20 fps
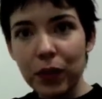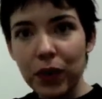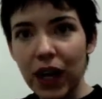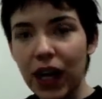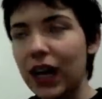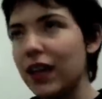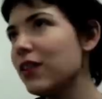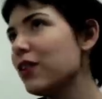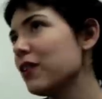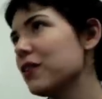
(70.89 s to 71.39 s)

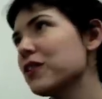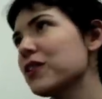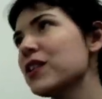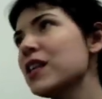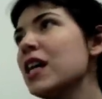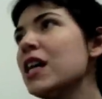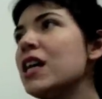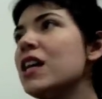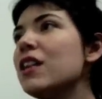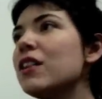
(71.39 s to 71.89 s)
Okay,
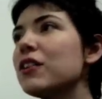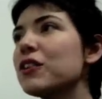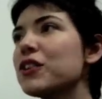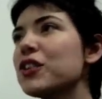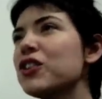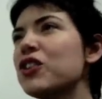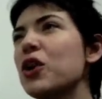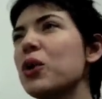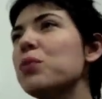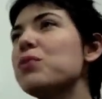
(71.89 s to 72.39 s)

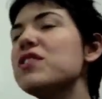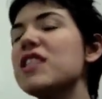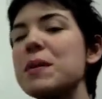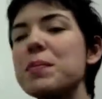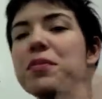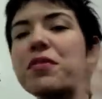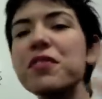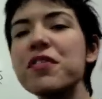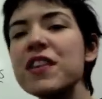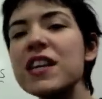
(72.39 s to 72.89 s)
there's no
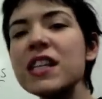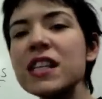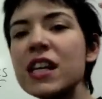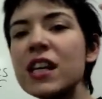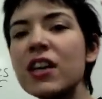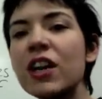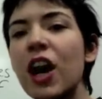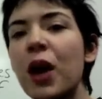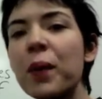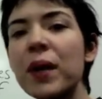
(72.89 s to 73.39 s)
deep
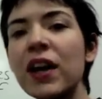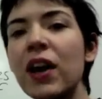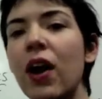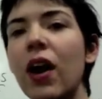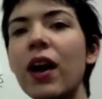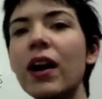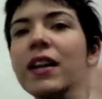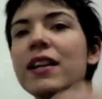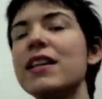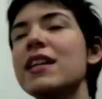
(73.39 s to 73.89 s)
thinking going
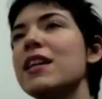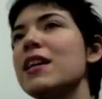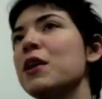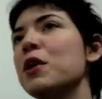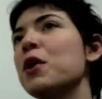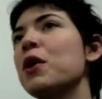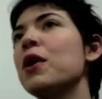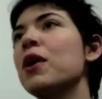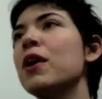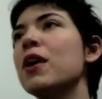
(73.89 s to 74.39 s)
on
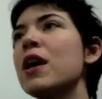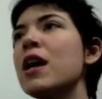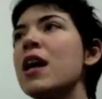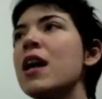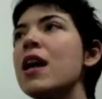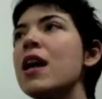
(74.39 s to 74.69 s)
here.